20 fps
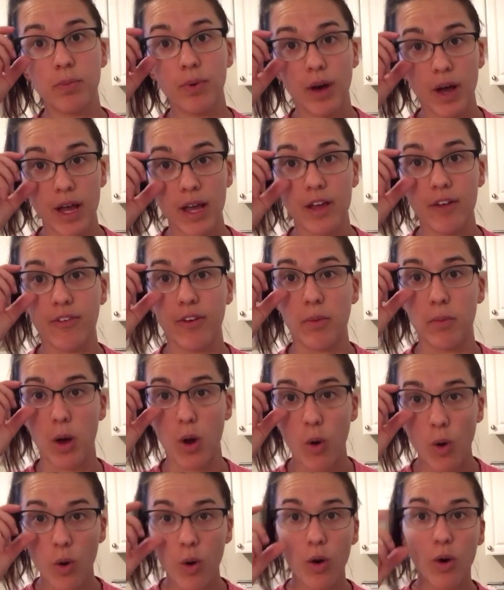But if I'm at
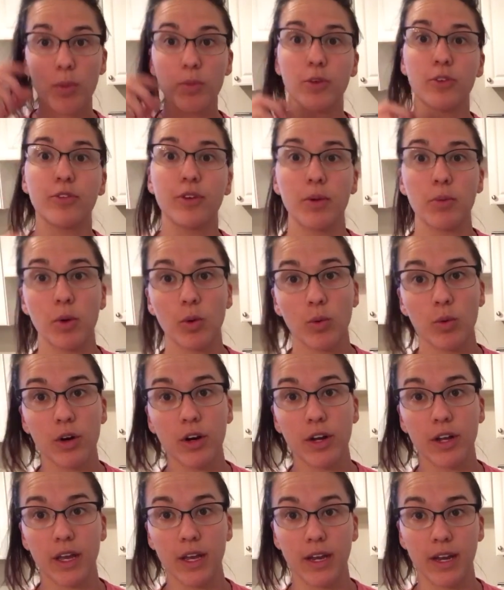home or if I'm at
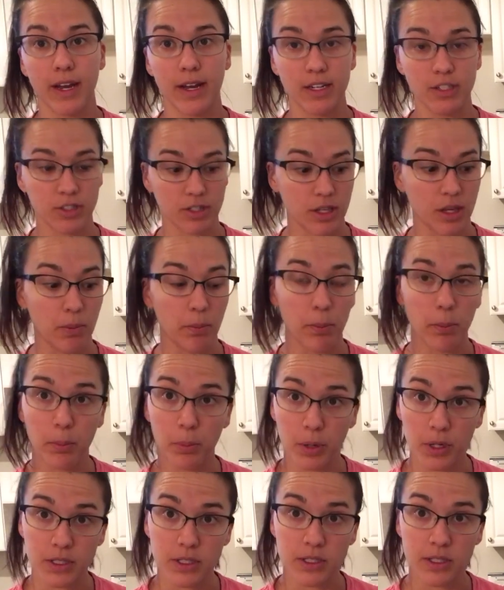work and I actually can
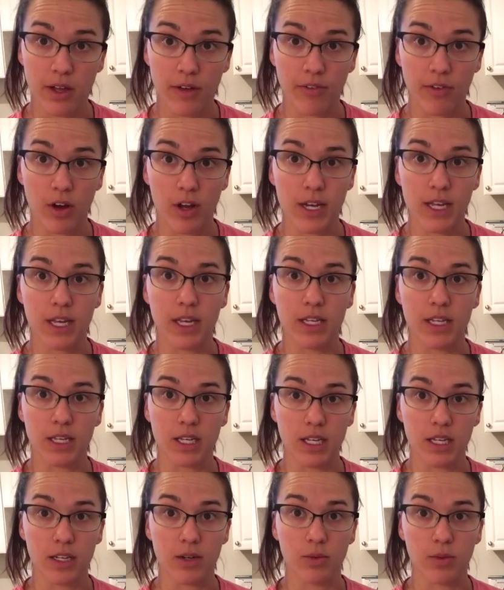put stuff on it and
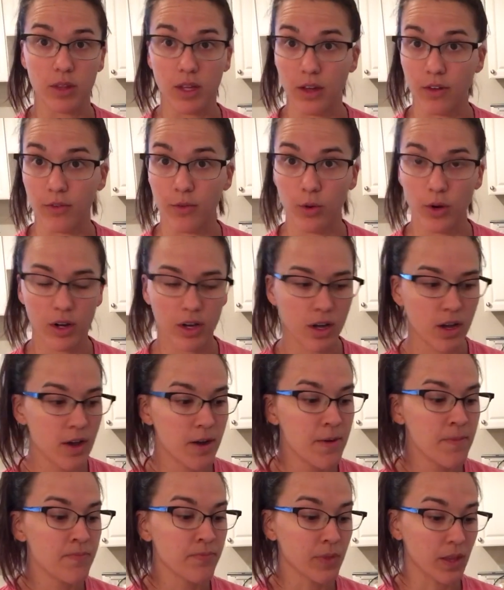eat it with like a fork,
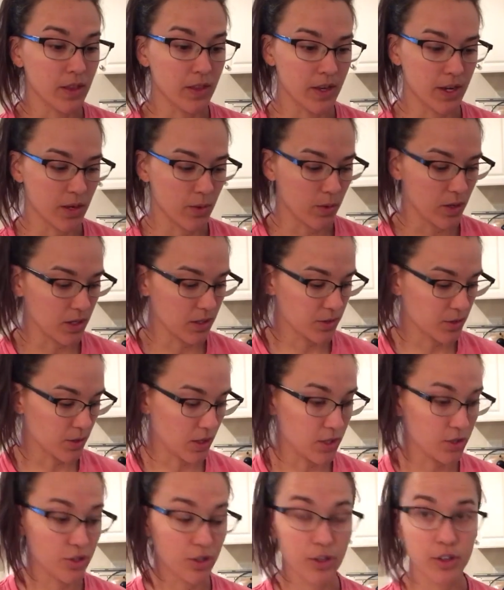then I will. So
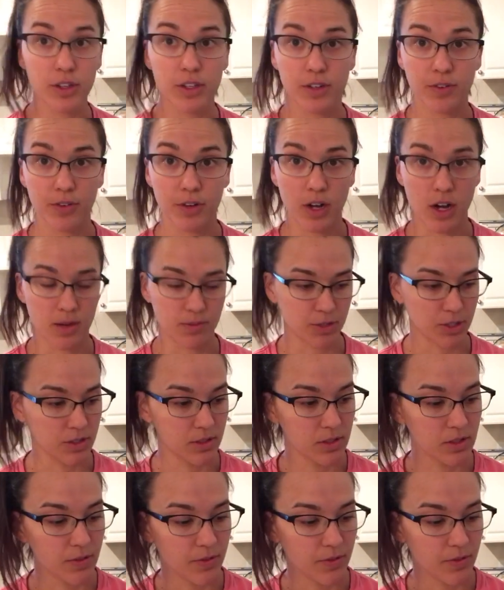I'll show you the different options.